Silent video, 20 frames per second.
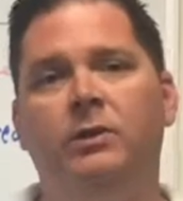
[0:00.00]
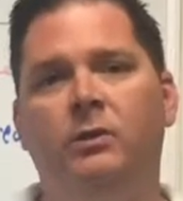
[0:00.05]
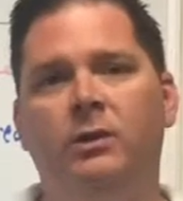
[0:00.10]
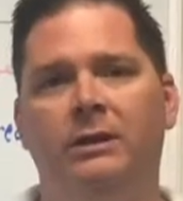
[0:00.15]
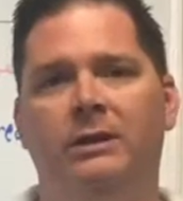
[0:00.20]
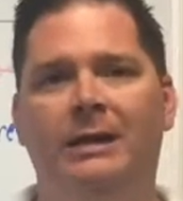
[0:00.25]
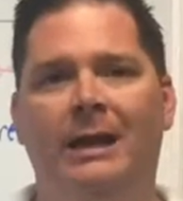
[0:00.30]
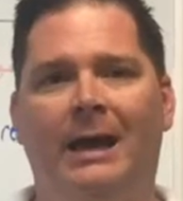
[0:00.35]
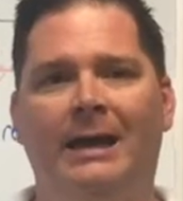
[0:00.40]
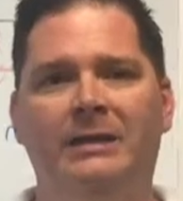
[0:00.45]
you a
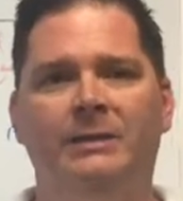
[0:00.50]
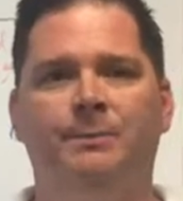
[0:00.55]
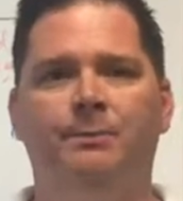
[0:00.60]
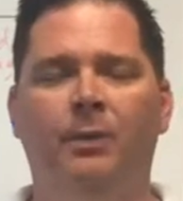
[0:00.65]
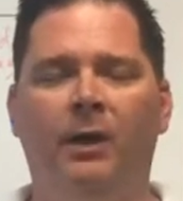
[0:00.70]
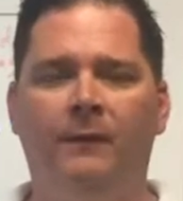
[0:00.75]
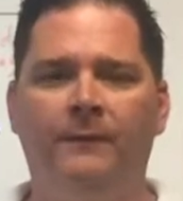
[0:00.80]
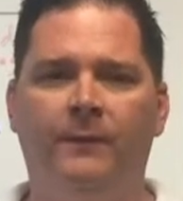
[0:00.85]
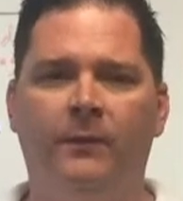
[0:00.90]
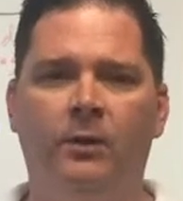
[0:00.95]
nice
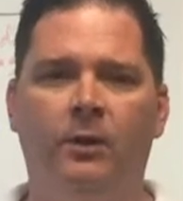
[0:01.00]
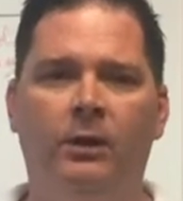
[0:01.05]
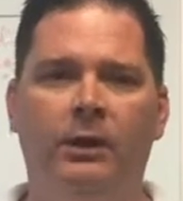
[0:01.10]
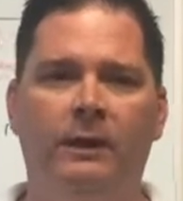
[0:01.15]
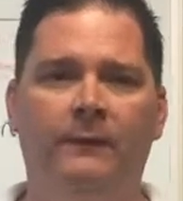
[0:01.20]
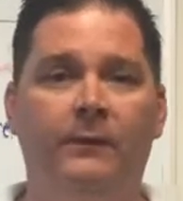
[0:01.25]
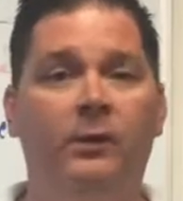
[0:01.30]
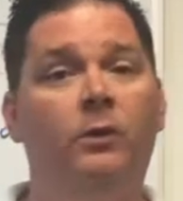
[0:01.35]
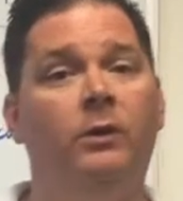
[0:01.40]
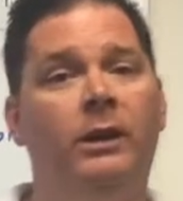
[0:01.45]
buffer
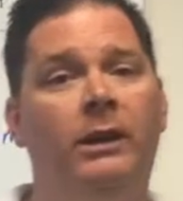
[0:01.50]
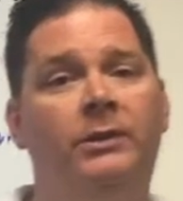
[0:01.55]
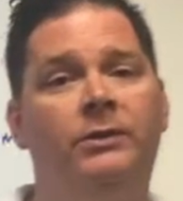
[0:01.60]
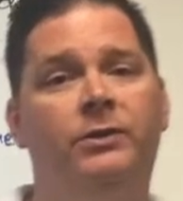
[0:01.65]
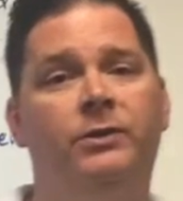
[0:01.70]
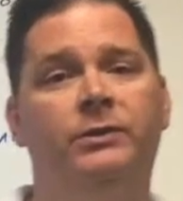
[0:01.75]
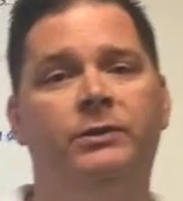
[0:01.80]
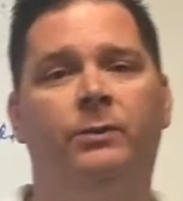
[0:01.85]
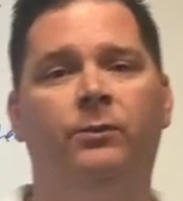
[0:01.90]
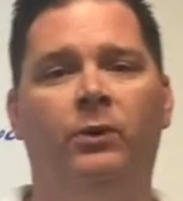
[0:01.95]
if you
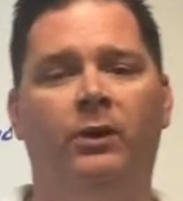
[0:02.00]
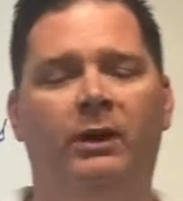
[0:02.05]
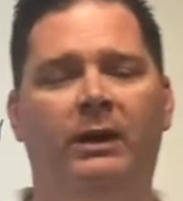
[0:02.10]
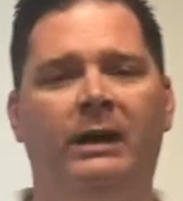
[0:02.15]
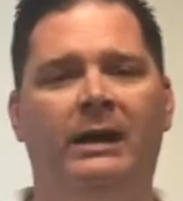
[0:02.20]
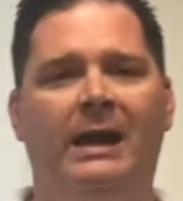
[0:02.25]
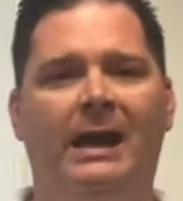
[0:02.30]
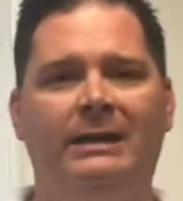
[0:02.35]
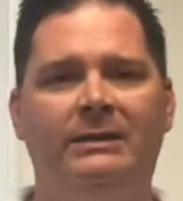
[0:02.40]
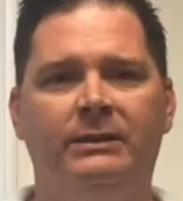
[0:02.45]
injure someone in
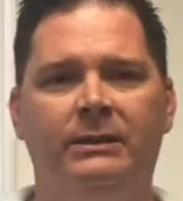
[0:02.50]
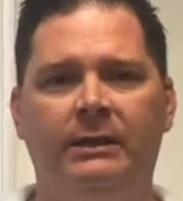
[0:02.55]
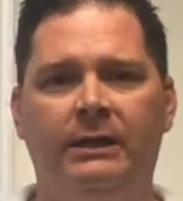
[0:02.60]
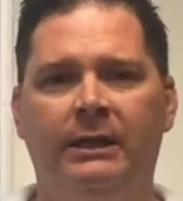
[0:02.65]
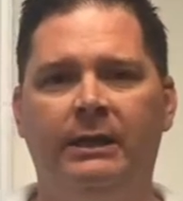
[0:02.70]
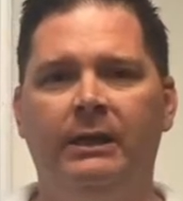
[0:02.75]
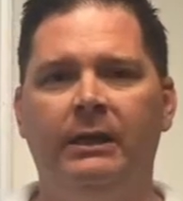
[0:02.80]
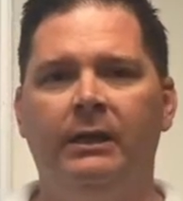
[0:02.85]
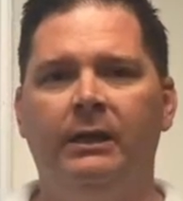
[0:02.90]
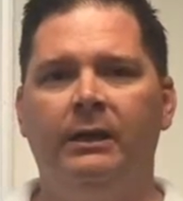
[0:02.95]
an
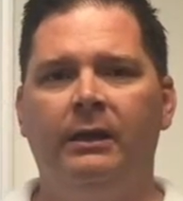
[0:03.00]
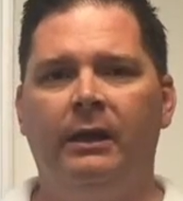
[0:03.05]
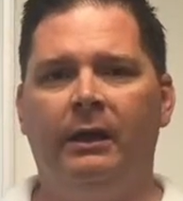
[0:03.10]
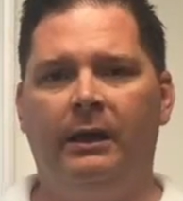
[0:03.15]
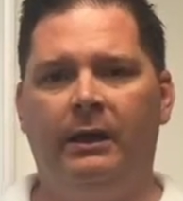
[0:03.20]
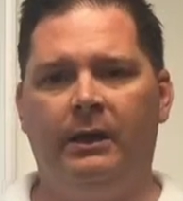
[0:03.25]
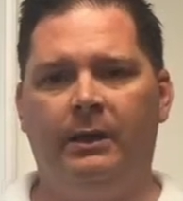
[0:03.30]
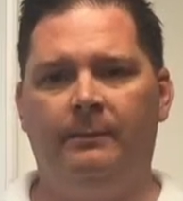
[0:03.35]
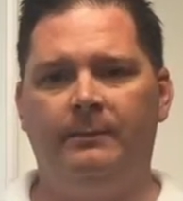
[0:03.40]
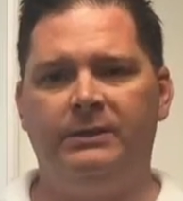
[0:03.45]
accident
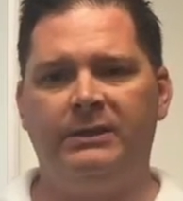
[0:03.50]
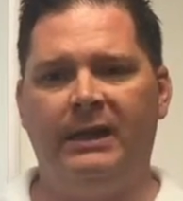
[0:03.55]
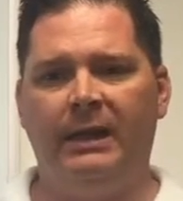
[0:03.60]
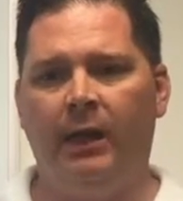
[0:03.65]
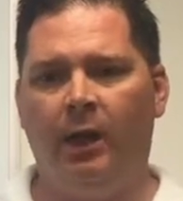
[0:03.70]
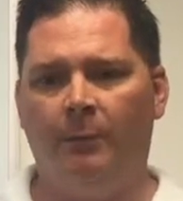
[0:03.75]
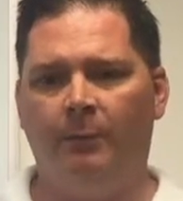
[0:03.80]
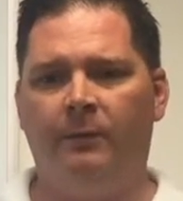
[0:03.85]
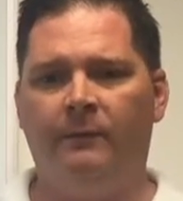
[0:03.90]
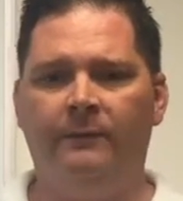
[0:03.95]
to
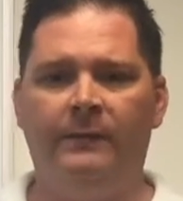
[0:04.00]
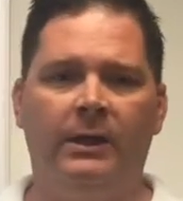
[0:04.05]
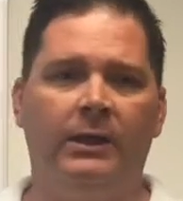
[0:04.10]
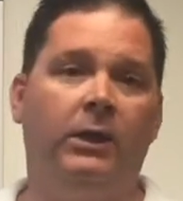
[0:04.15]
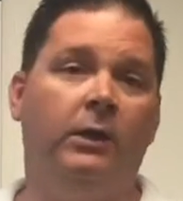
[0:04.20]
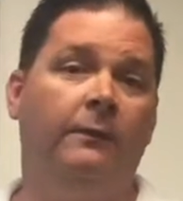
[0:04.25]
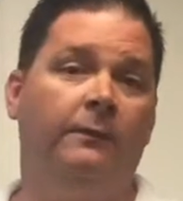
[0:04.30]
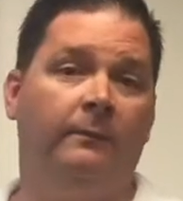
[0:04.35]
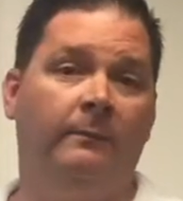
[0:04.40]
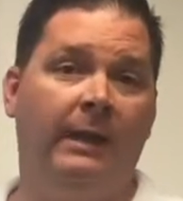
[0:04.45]
help prevent
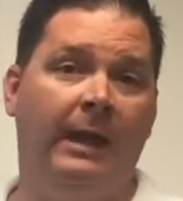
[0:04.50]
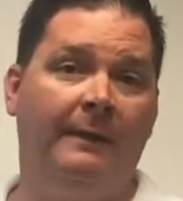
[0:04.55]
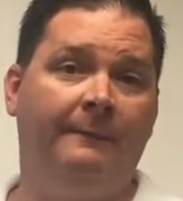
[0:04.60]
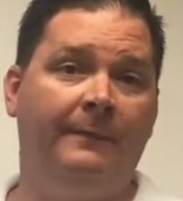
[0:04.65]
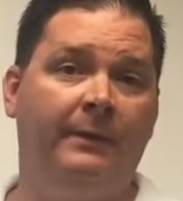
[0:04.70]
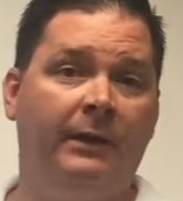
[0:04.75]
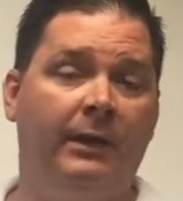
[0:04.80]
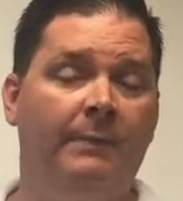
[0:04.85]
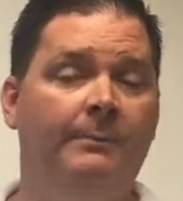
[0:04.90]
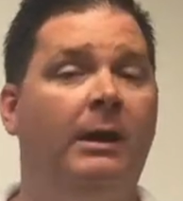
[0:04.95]
you from
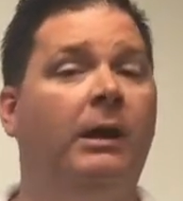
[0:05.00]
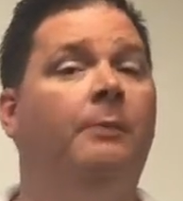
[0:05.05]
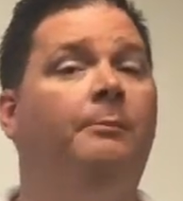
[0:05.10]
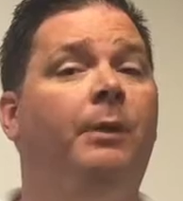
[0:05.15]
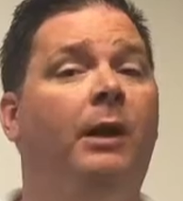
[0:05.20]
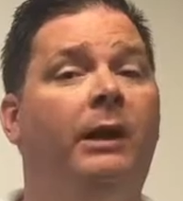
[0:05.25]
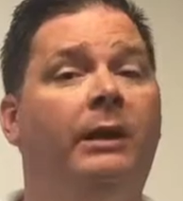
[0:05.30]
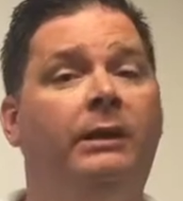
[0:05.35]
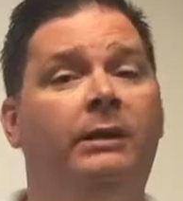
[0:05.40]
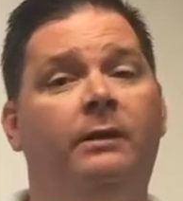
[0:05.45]
having to come out of
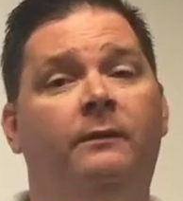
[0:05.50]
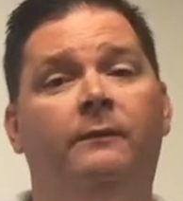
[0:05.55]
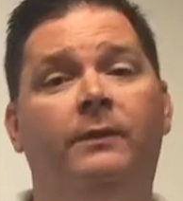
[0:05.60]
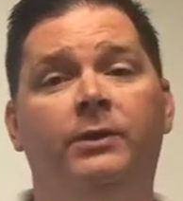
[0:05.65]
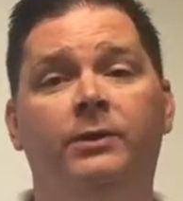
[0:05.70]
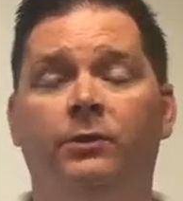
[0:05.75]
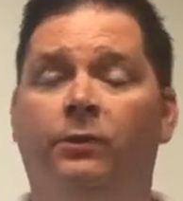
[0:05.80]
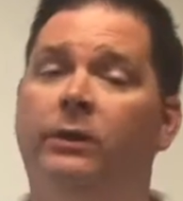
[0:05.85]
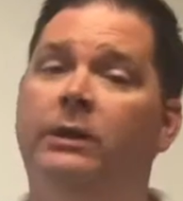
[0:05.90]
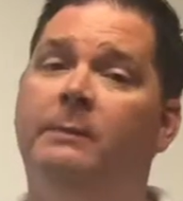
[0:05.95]
pocket
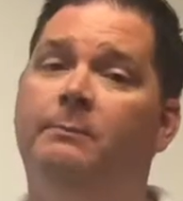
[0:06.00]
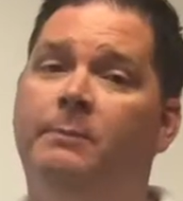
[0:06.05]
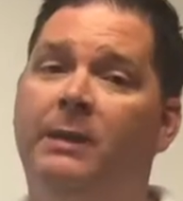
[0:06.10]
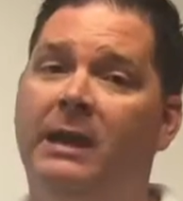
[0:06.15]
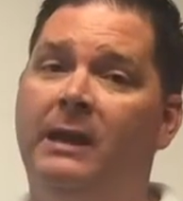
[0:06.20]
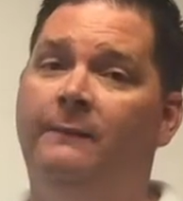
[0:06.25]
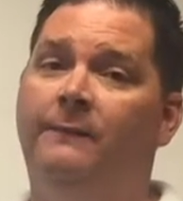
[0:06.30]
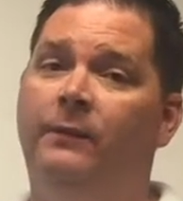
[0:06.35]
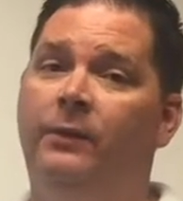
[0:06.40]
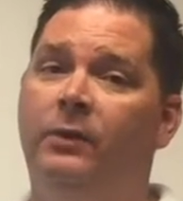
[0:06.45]
individually and
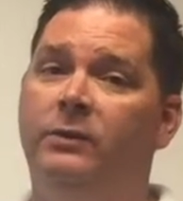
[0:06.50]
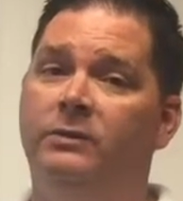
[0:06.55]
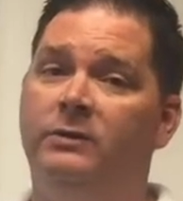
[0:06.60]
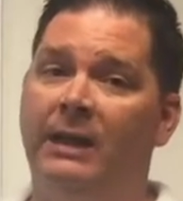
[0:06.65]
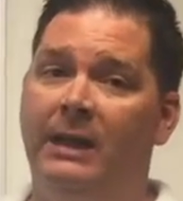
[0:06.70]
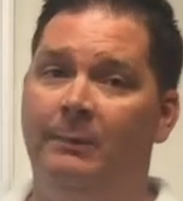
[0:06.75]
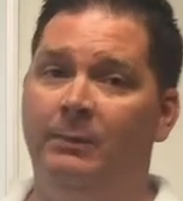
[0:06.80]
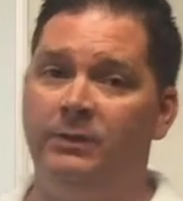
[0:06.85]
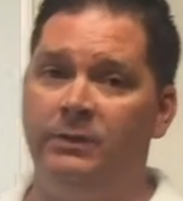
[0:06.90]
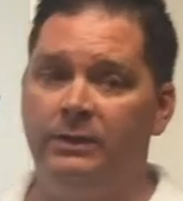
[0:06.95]
paying for those
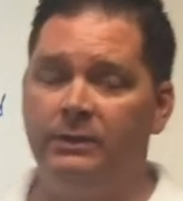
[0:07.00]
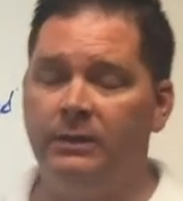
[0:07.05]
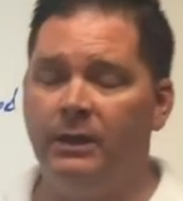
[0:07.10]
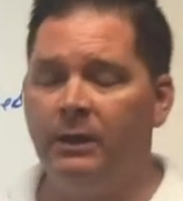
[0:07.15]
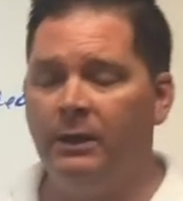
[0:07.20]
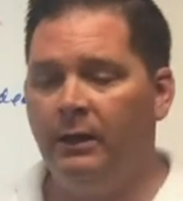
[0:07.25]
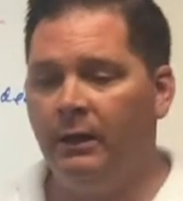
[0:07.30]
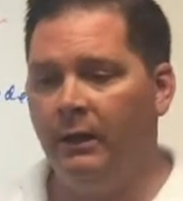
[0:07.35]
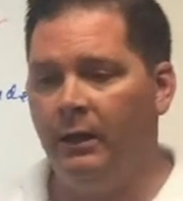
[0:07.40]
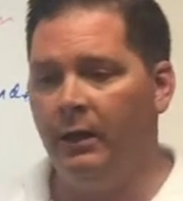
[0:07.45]
damages.
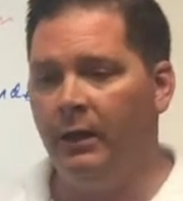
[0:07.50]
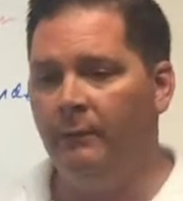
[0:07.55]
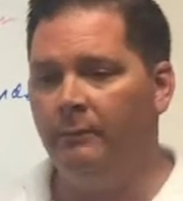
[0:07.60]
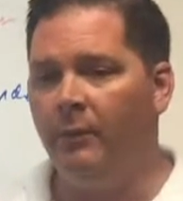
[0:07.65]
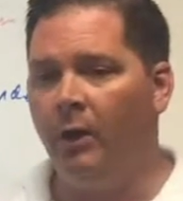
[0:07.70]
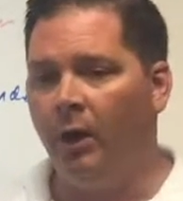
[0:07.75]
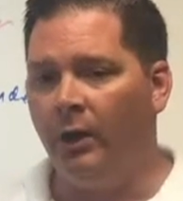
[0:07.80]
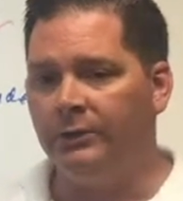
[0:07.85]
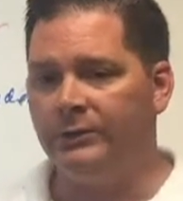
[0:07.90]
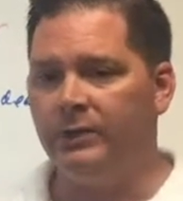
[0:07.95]

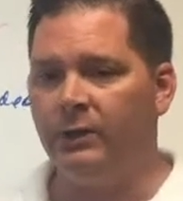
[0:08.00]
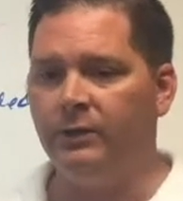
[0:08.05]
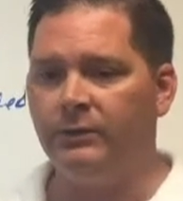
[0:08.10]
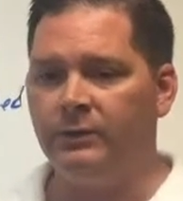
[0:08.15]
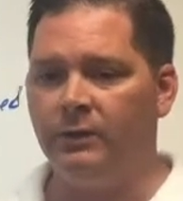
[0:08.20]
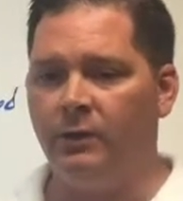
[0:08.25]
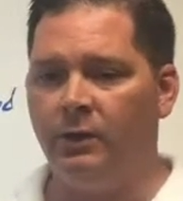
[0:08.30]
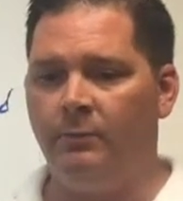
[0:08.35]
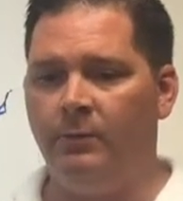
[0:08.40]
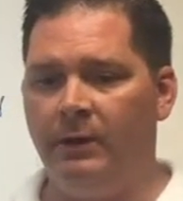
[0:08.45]
Also, it's
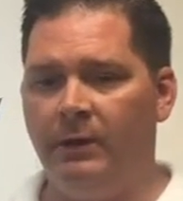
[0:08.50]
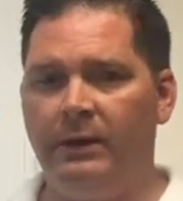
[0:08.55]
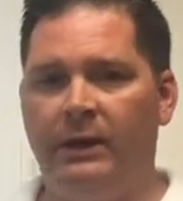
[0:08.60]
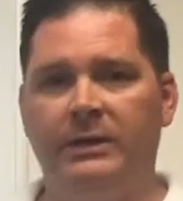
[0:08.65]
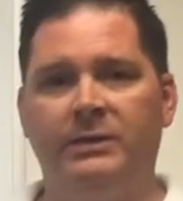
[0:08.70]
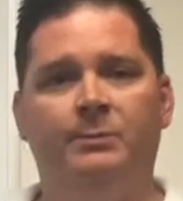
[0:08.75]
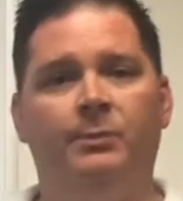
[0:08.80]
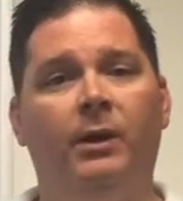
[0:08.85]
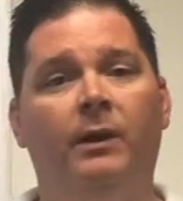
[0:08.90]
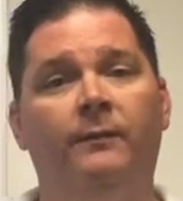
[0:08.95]
going to be a
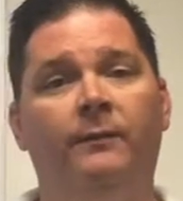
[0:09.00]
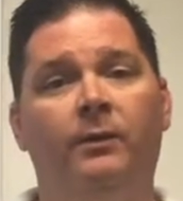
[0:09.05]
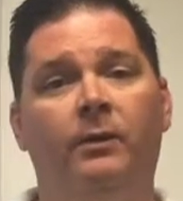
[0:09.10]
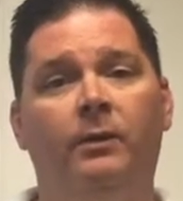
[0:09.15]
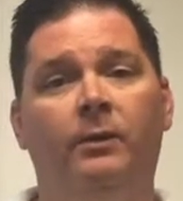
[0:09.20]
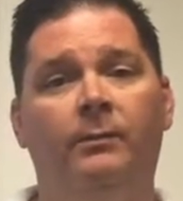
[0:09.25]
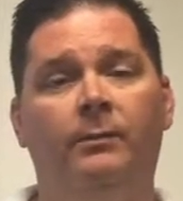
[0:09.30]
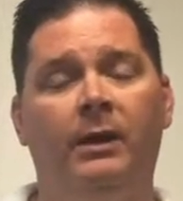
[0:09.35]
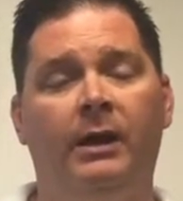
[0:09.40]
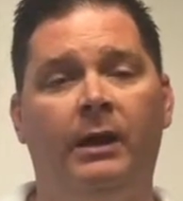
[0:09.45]
nice
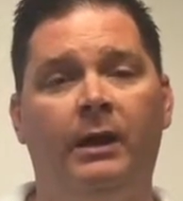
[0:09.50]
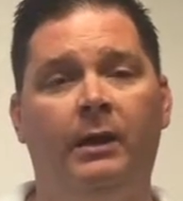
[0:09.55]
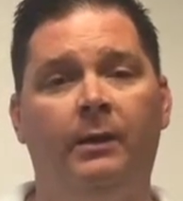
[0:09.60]
buffer